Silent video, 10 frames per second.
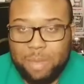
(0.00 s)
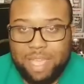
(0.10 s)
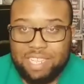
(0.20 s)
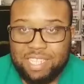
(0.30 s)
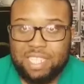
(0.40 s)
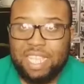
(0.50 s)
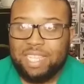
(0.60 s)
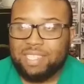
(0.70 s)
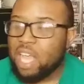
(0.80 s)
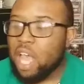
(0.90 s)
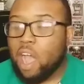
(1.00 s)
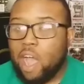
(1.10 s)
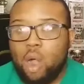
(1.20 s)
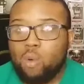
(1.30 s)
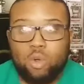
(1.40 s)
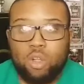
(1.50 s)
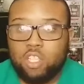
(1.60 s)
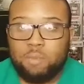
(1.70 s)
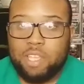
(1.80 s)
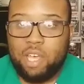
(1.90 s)
In a sense, our world is
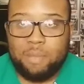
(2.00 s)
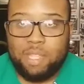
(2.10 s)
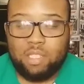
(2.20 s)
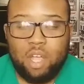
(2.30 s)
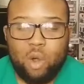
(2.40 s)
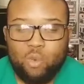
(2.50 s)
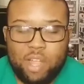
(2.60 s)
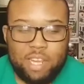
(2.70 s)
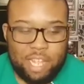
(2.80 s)
becoming this already.